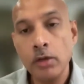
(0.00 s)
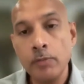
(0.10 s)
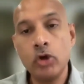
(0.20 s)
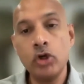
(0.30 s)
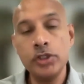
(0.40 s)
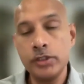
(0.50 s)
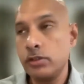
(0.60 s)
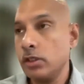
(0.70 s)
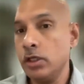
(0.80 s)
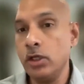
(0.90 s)
Because
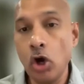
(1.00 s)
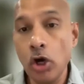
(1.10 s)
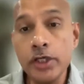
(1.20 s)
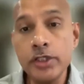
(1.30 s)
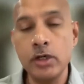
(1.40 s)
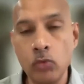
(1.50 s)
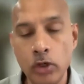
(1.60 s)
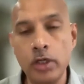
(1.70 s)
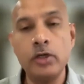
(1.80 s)
in a non-digital world,